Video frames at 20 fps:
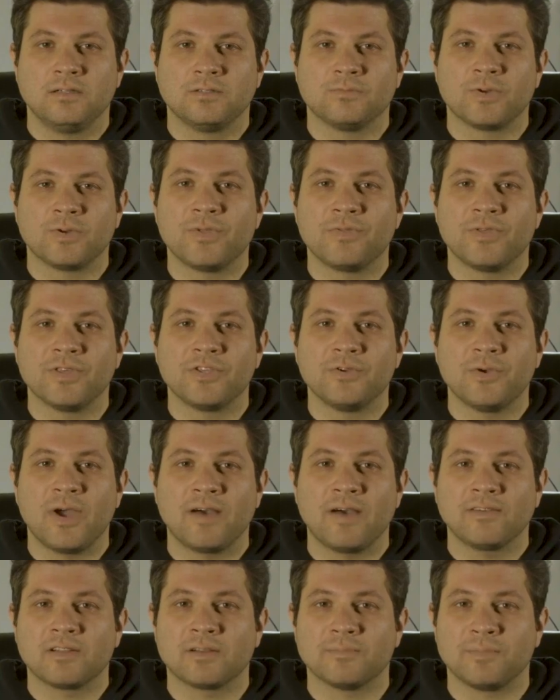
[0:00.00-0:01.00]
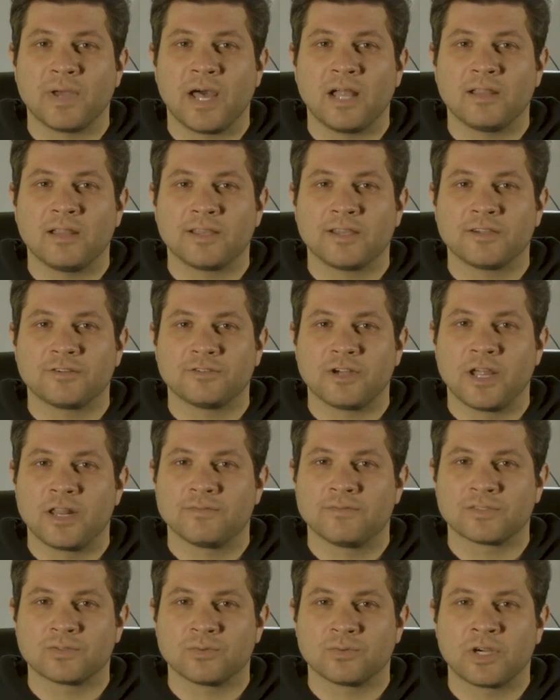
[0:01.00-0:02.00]
When you think you have a compelling and
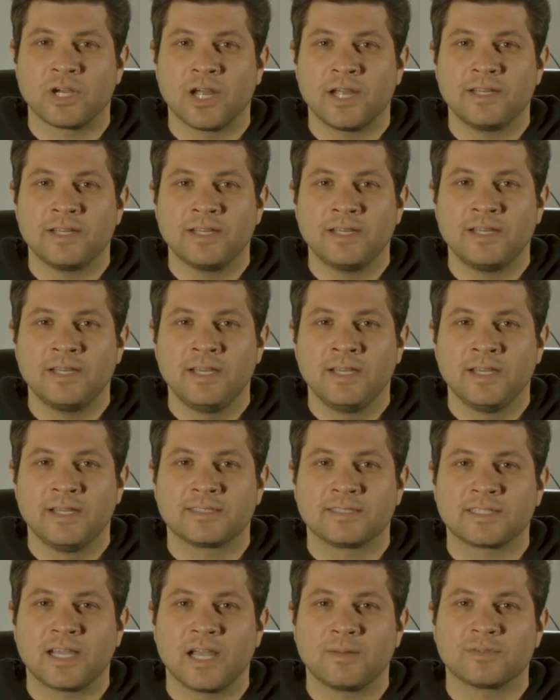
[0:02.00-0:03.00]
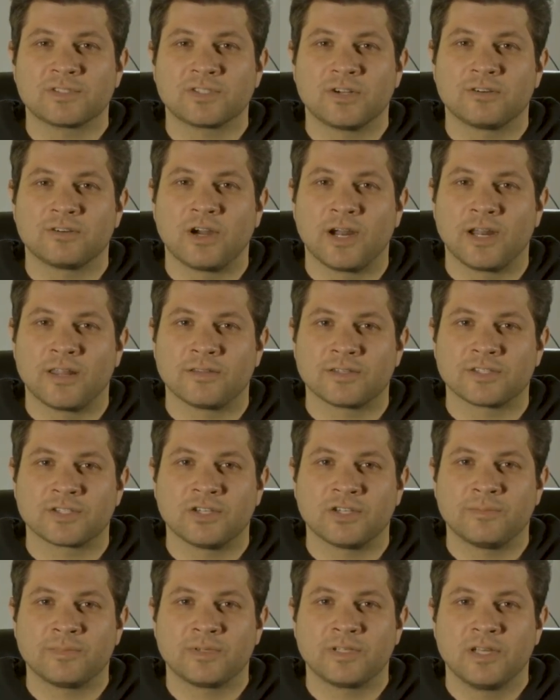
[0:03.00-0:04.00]
creative story idea, it's time to start writing the
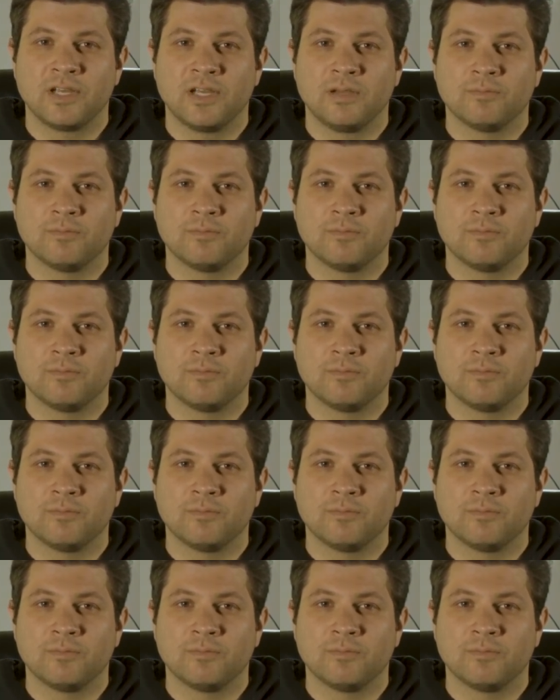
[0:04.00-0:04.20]
script.